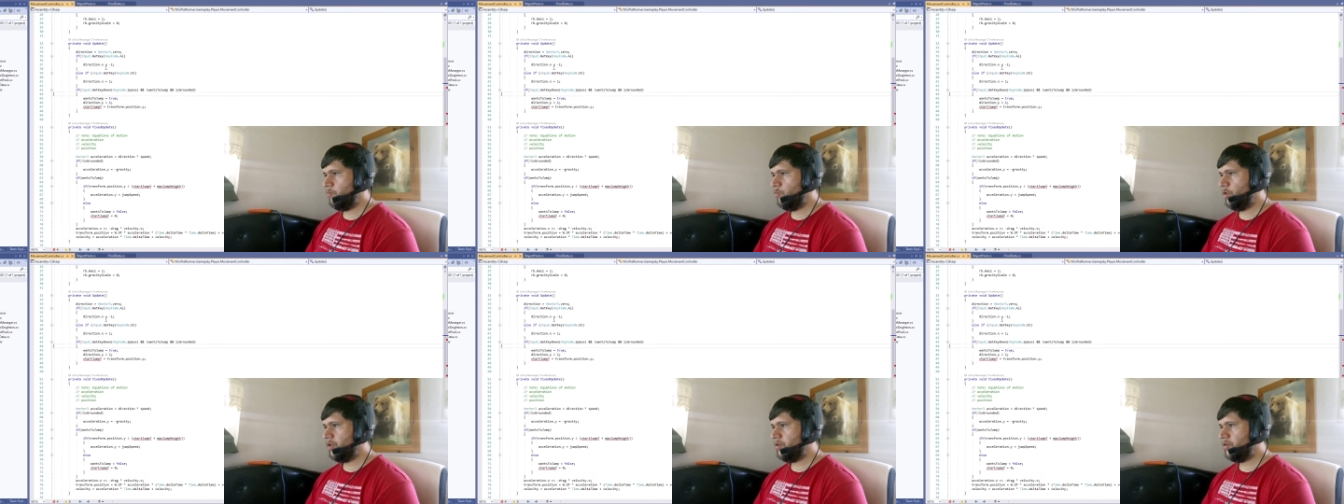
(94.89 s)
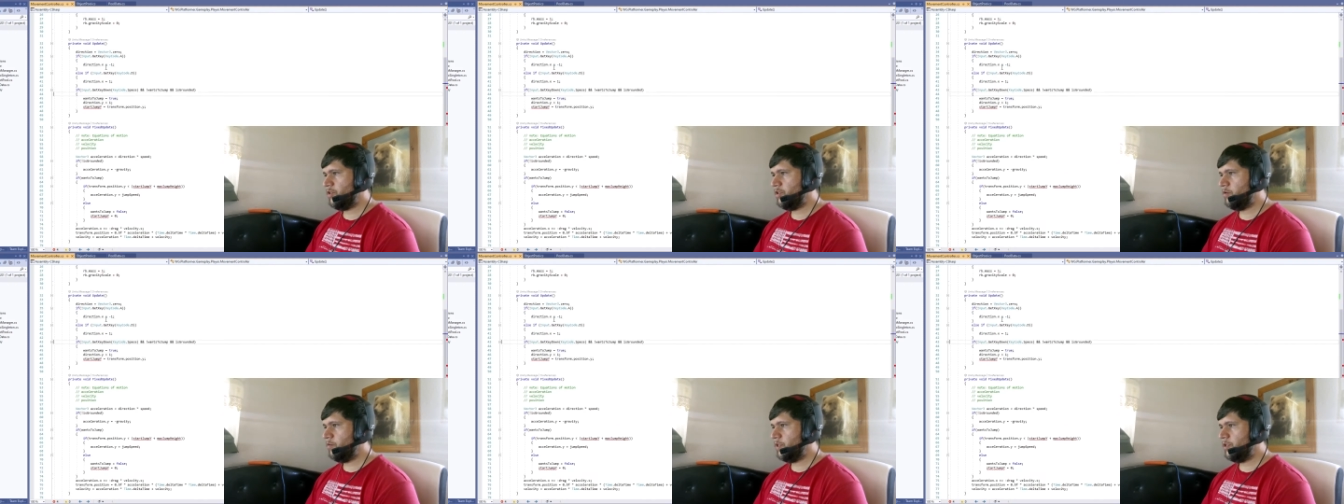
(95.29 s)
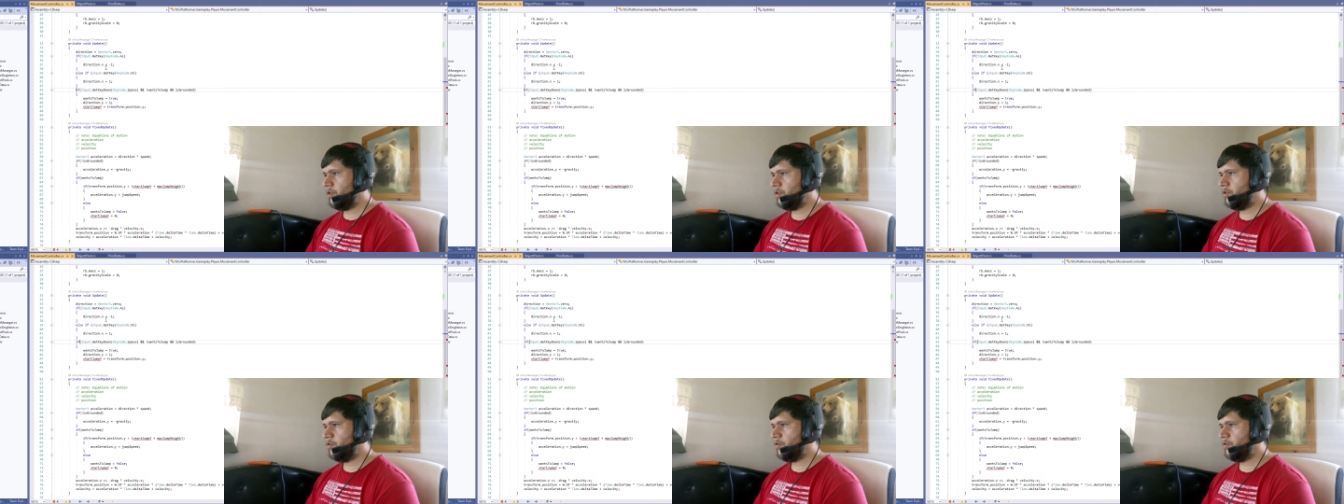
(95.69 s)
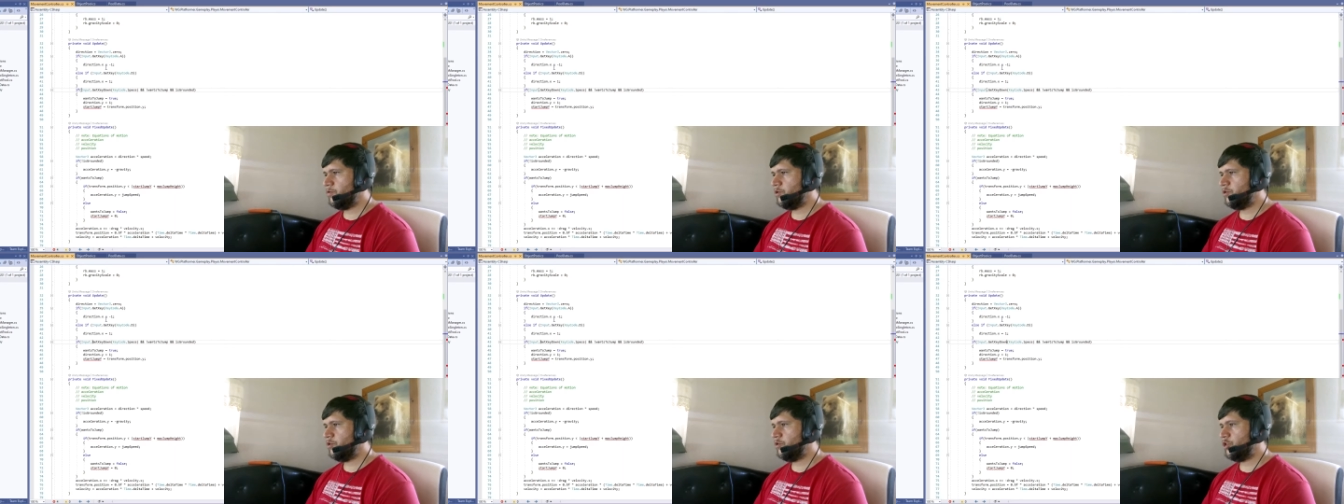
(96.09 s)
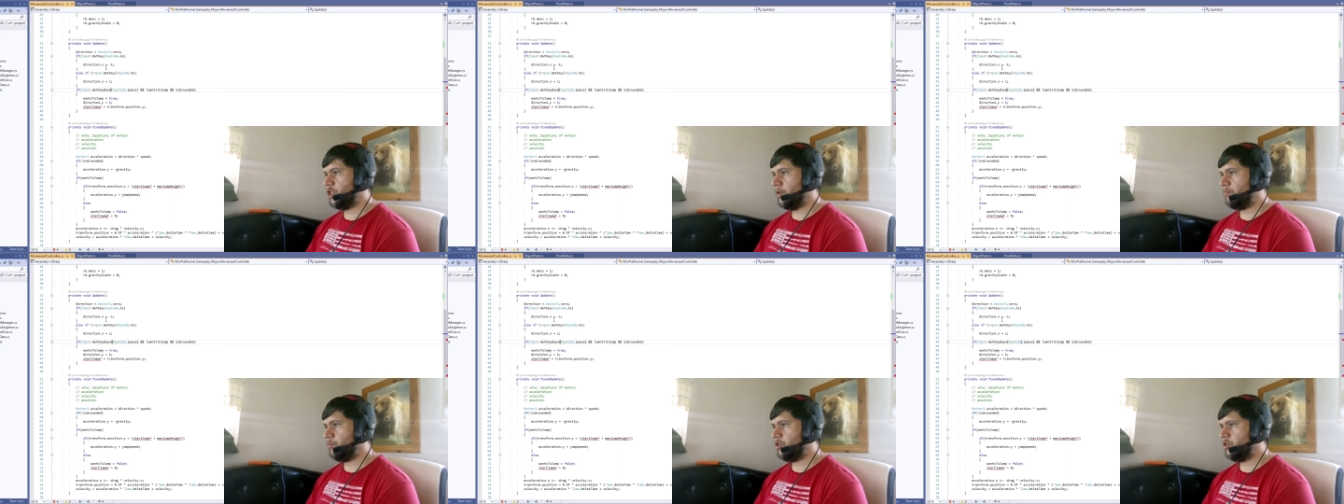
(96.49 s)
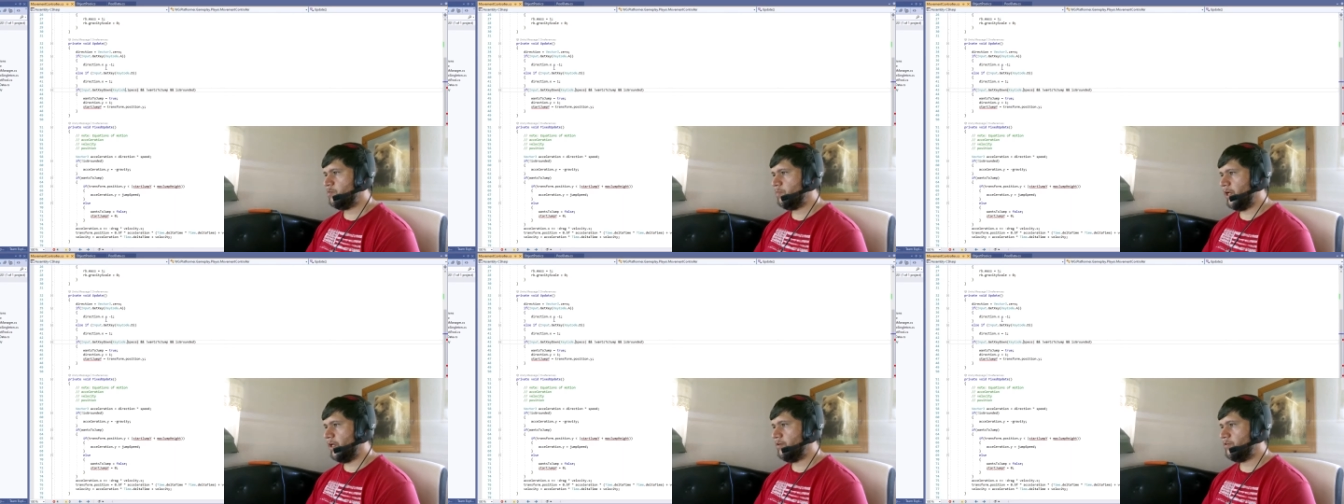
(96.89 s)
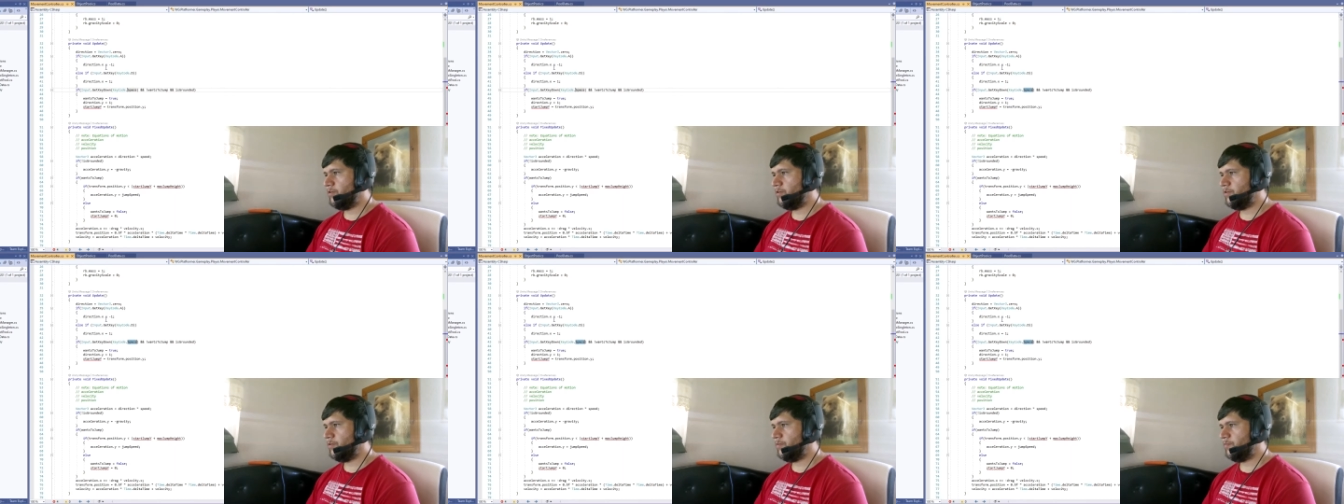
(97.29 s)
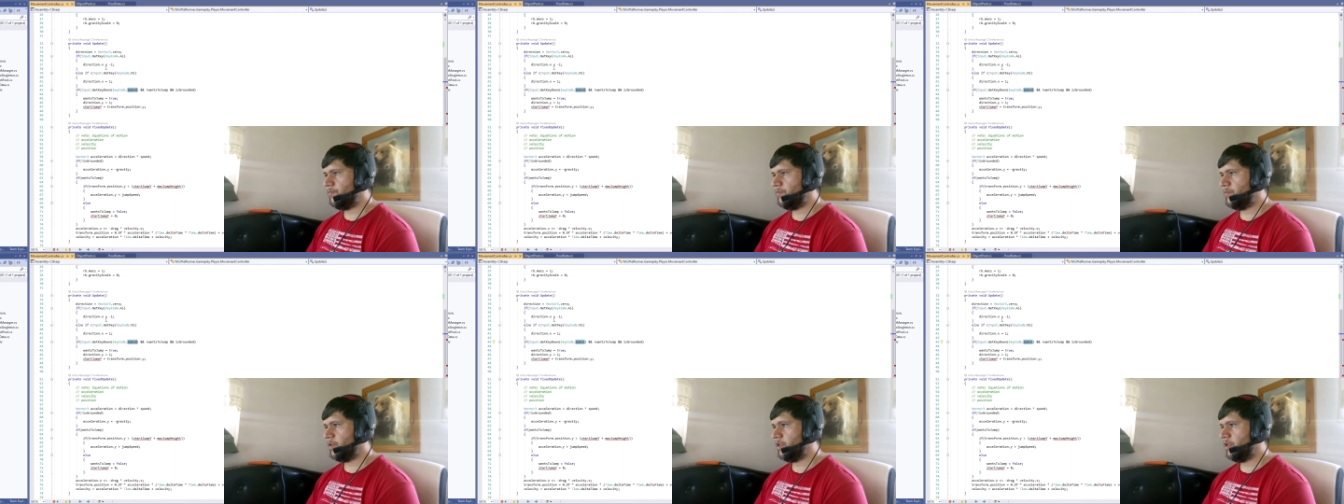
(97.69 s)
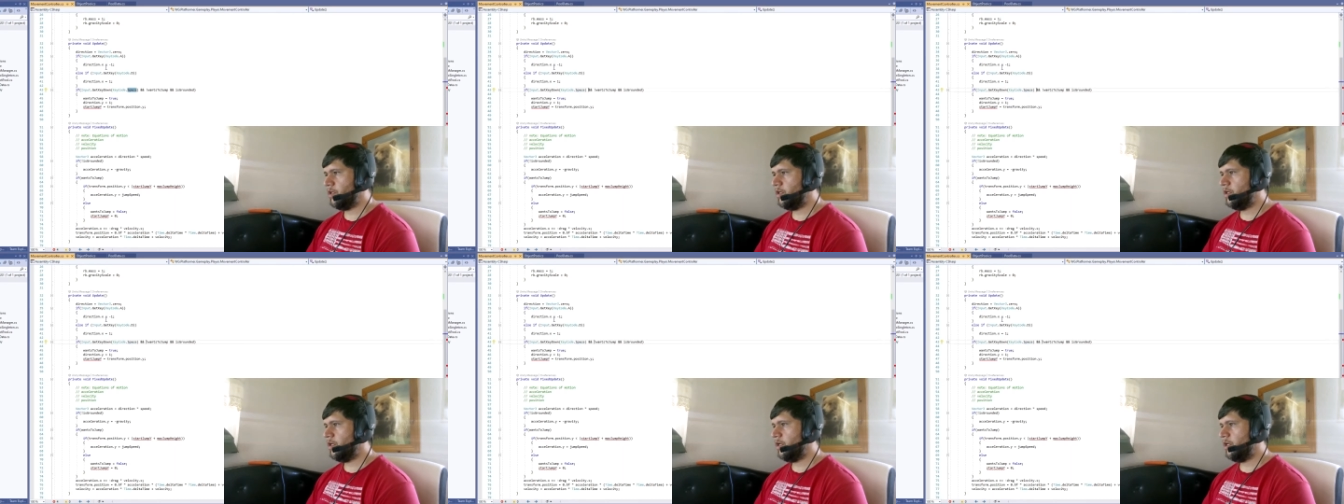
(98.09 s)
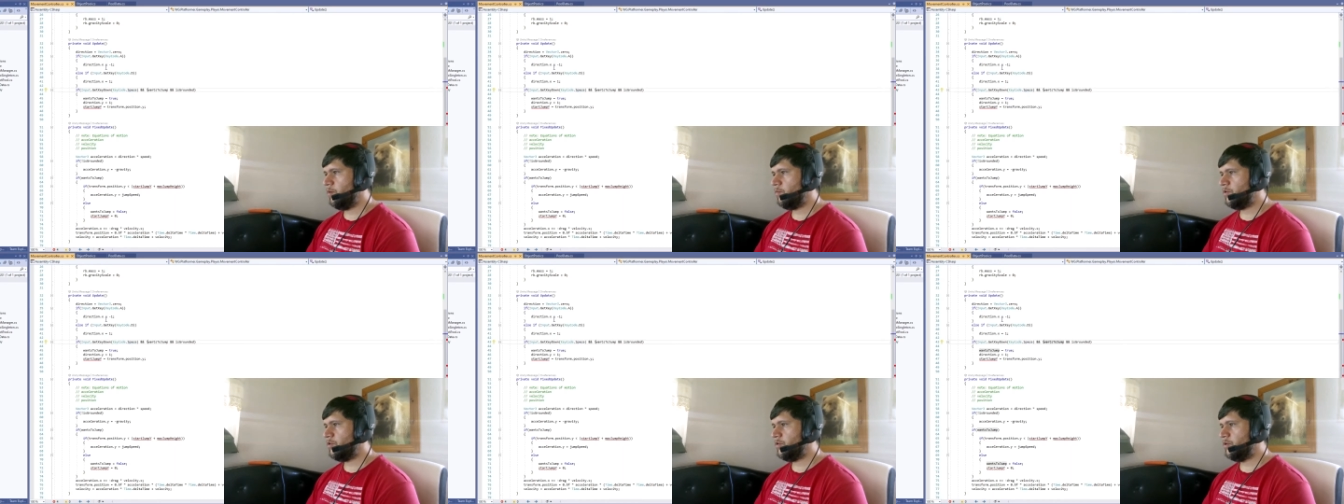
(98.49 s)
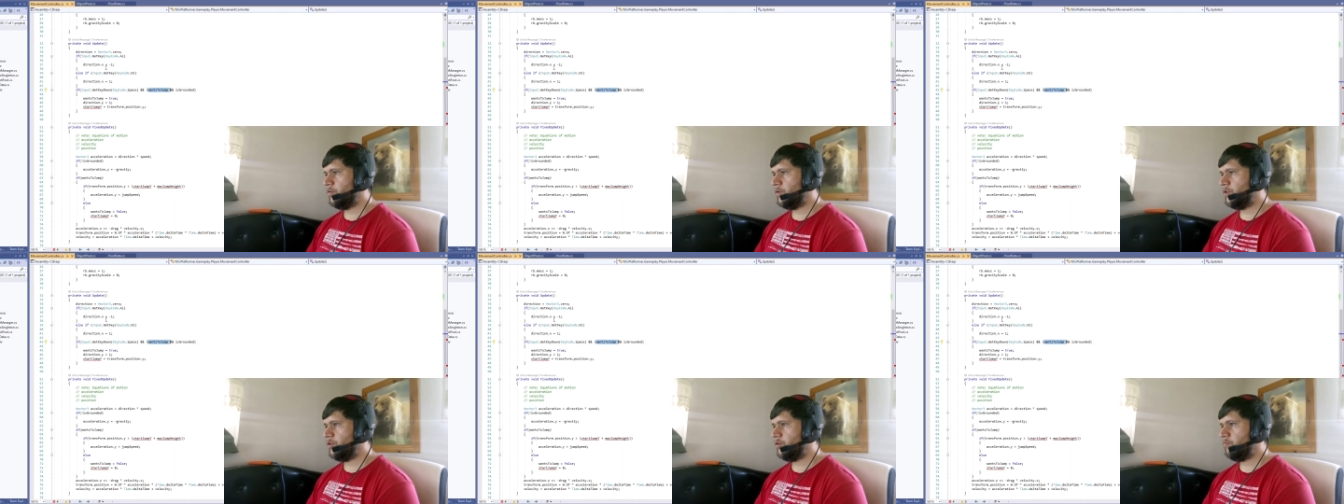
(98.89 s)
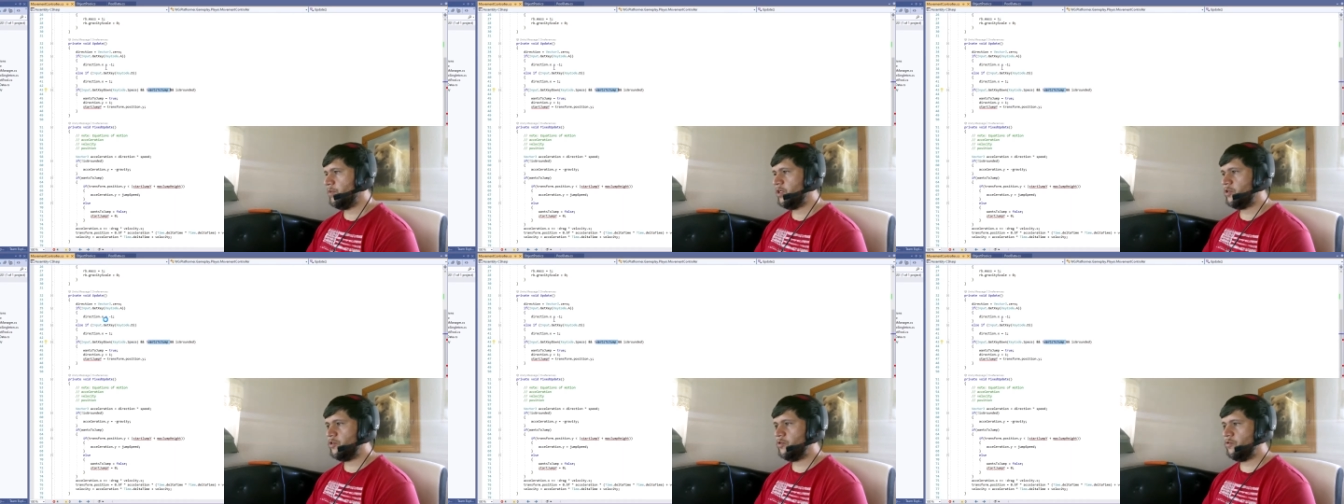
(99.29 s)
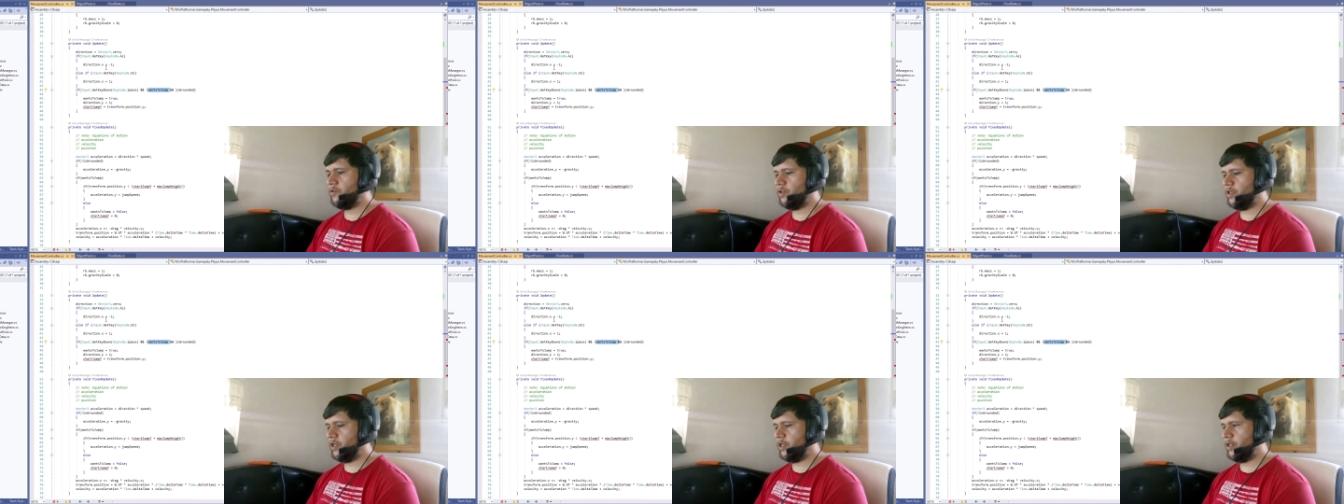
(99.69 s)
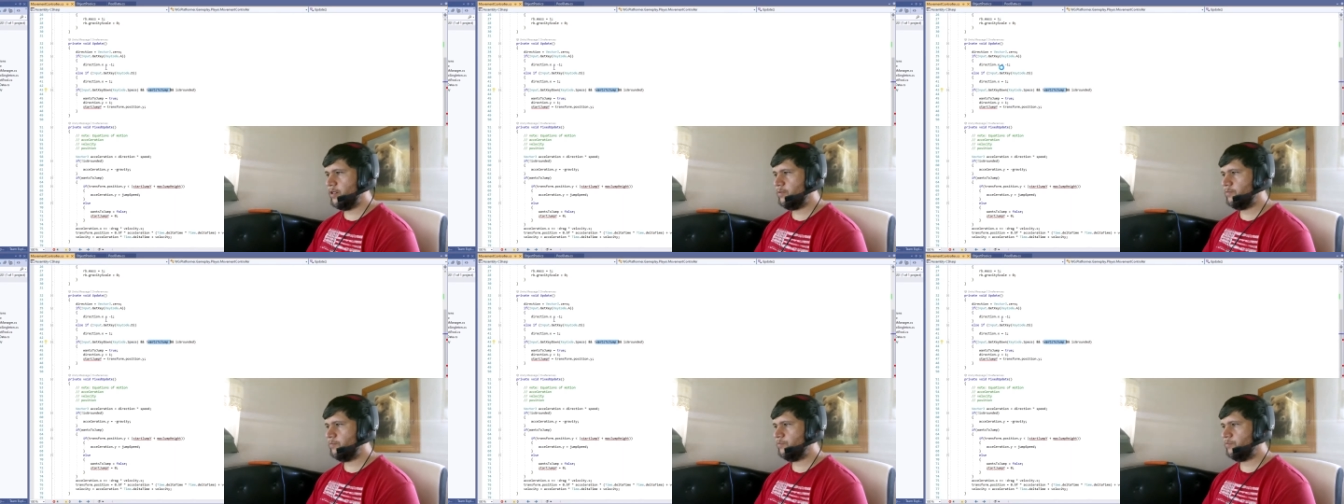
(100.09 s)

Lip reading: we still want to jump a space, and we still want to make sure that